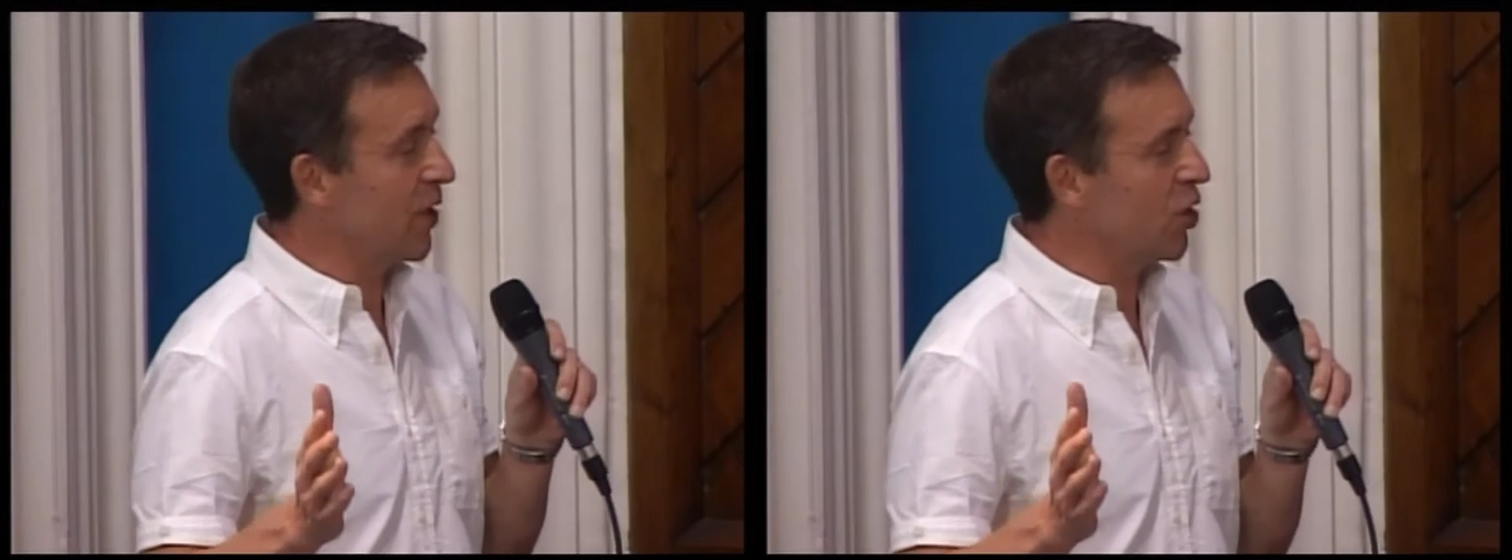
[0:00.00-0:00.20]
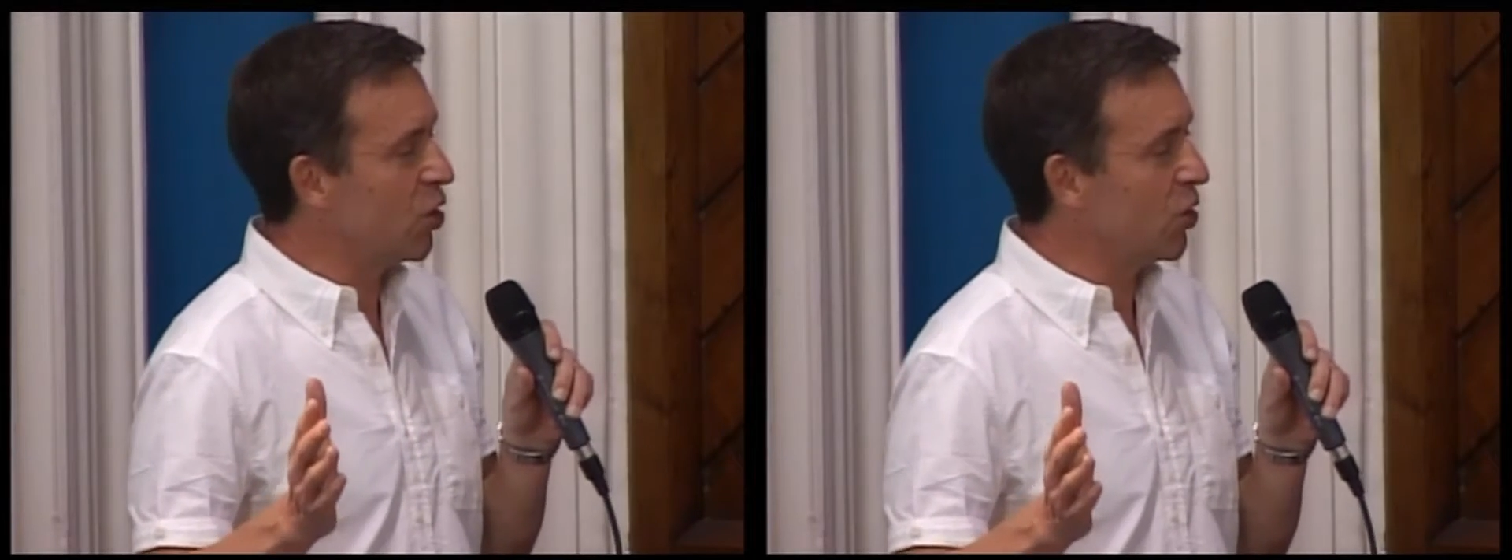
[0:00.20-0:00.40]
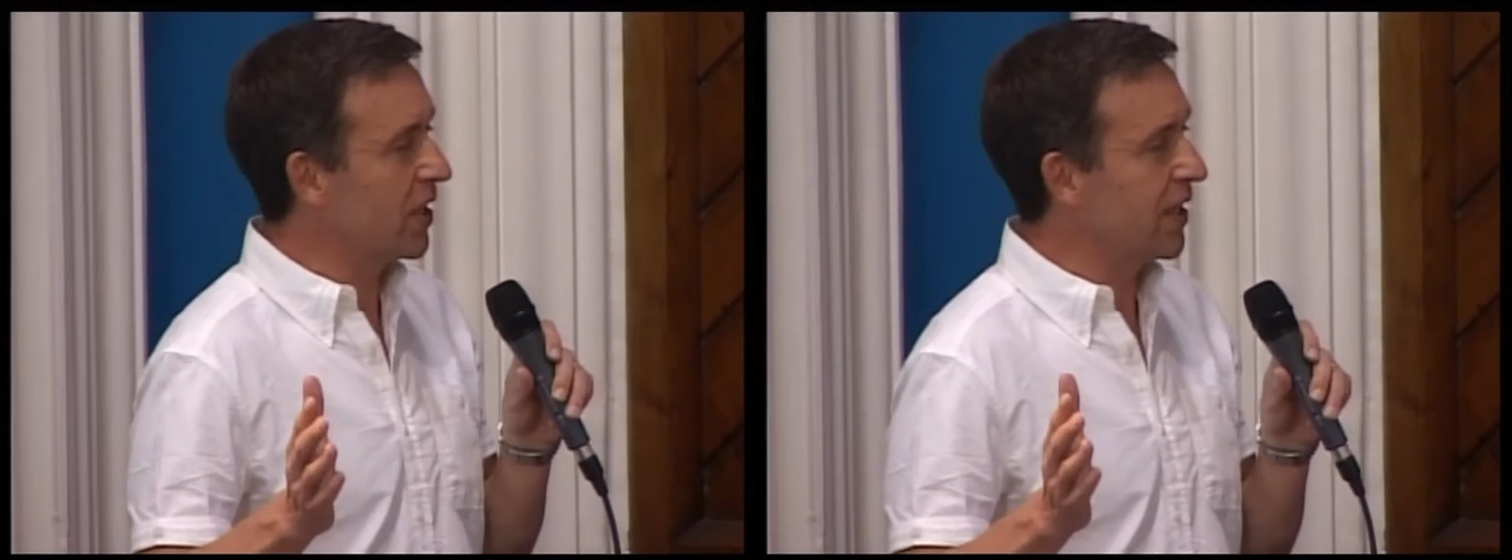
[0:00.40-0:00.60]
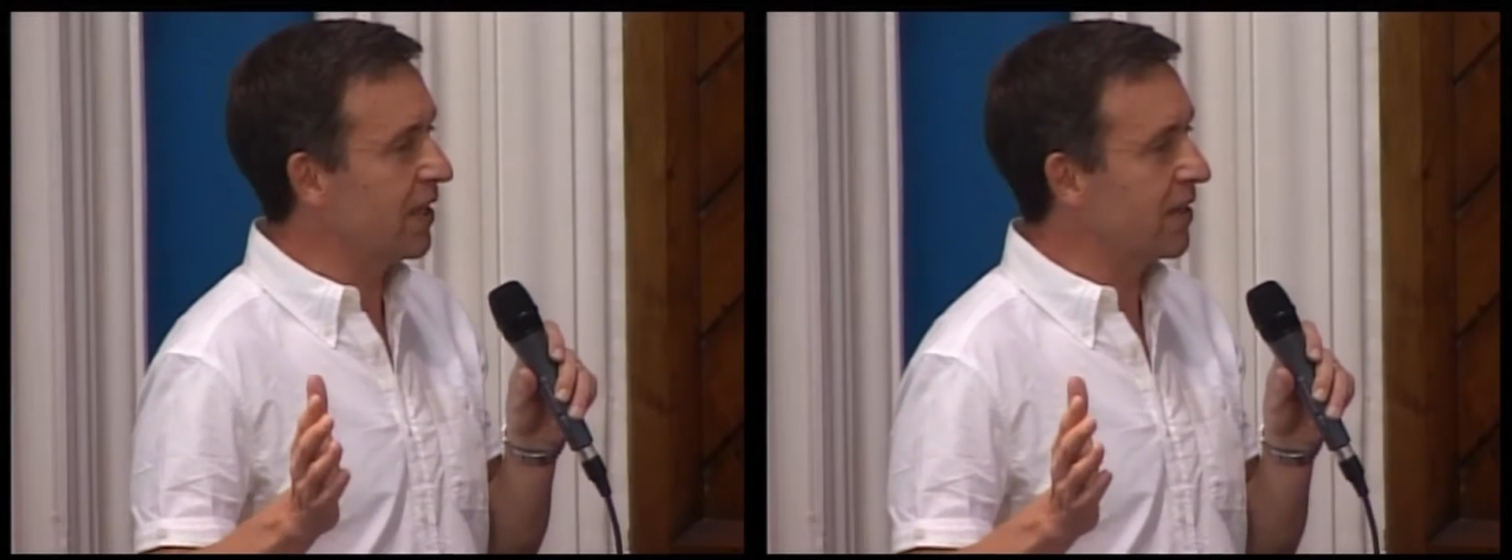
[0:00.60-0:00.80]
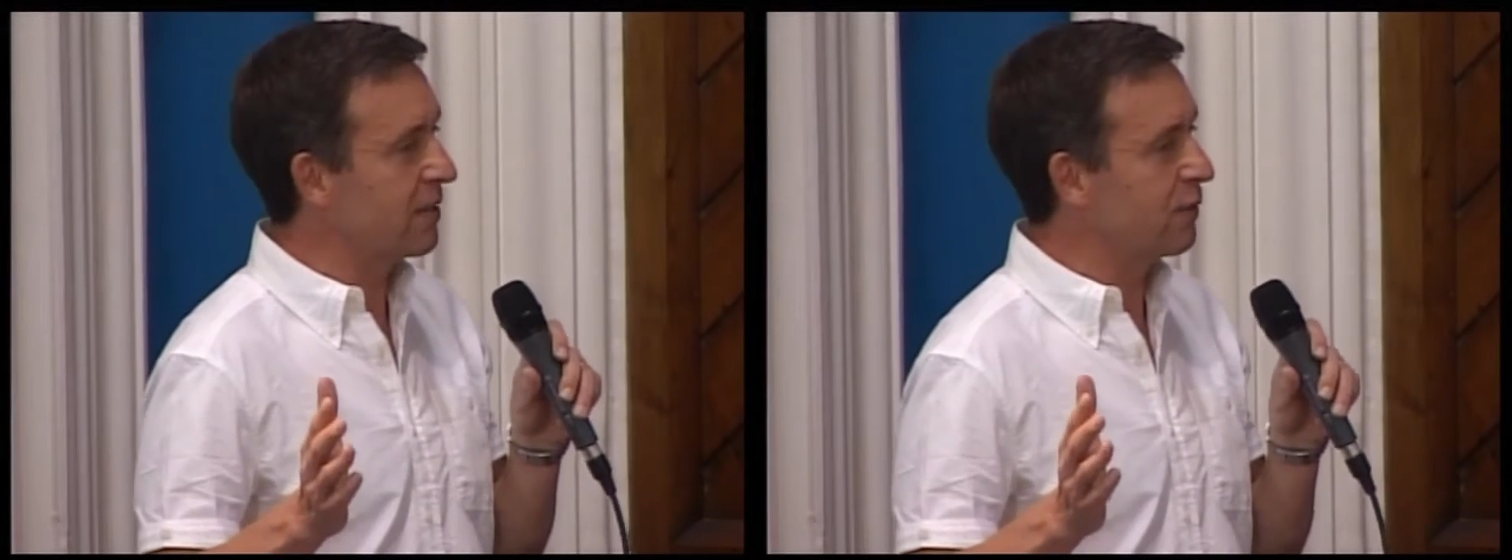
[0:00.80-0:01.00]

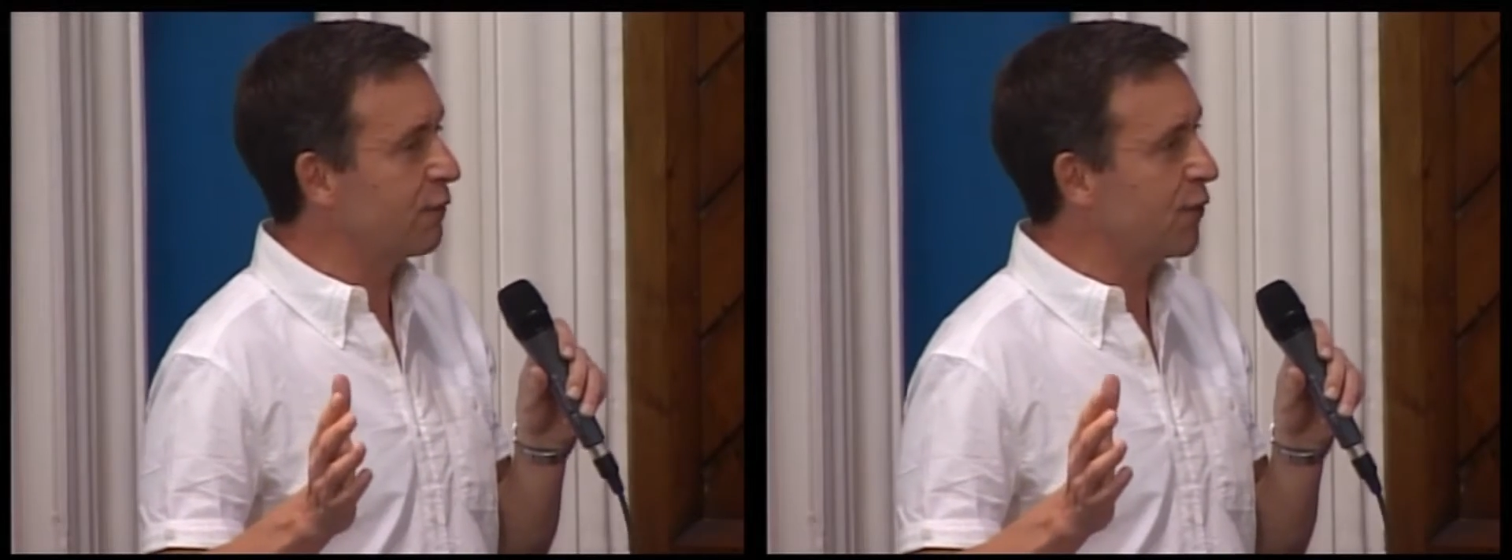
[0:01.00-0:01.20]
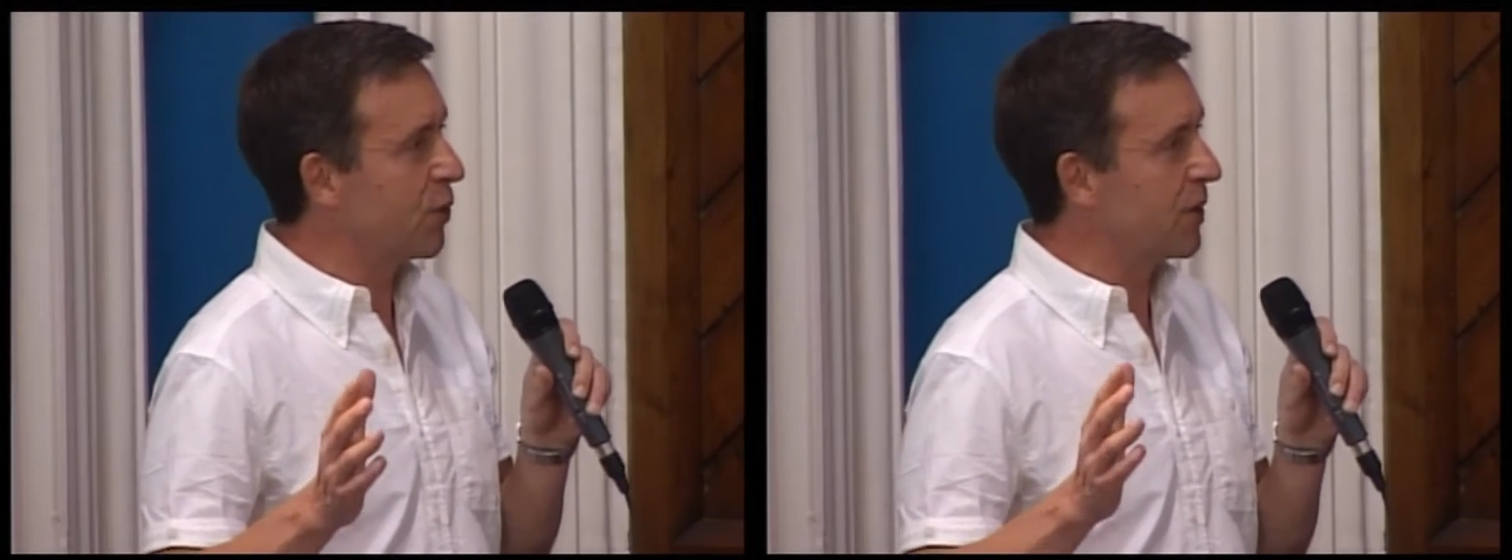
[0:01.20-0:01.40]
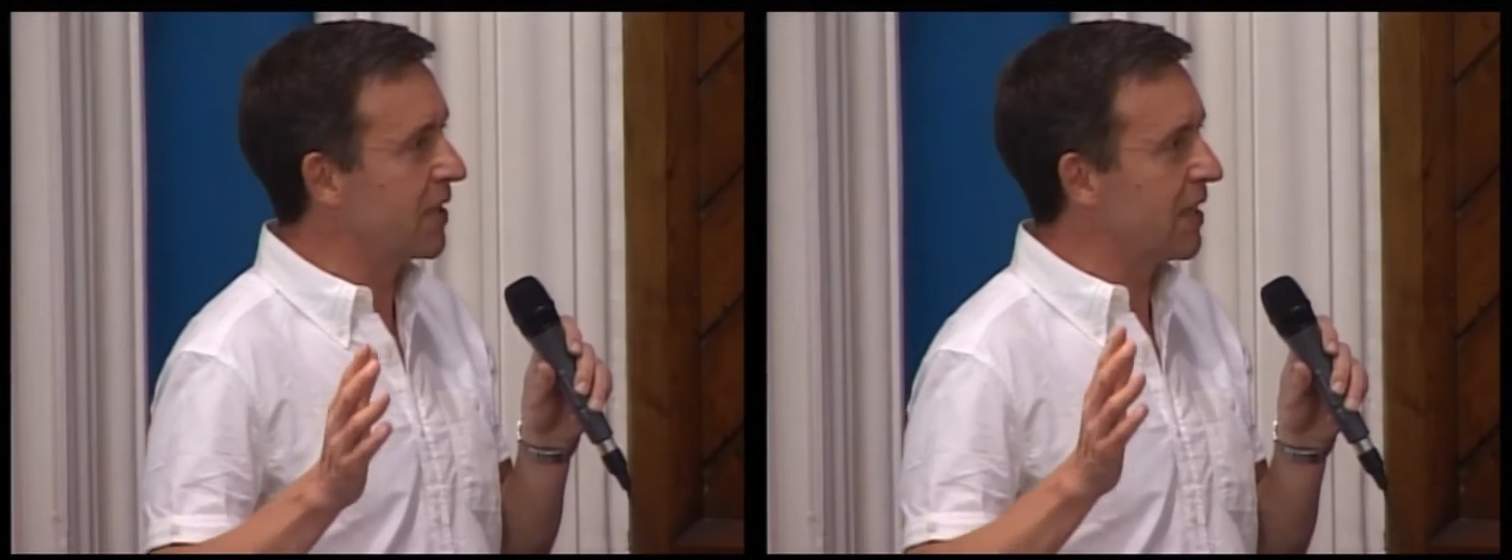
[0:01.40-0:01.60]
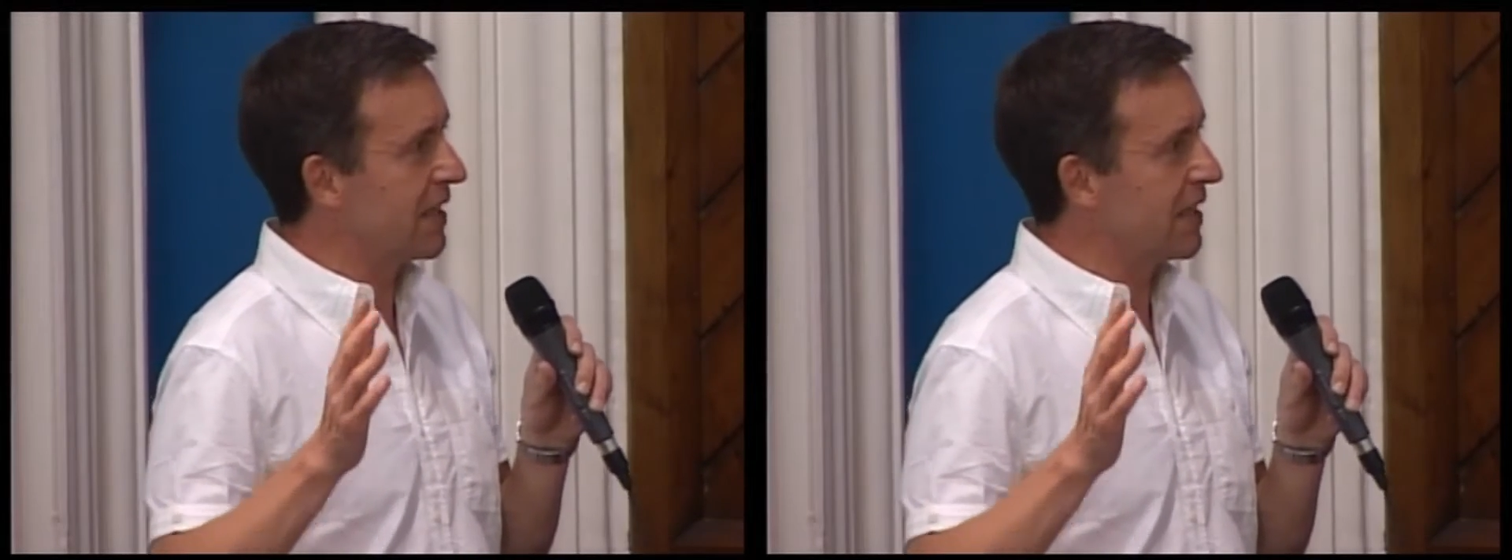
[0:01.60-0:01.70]
looking forward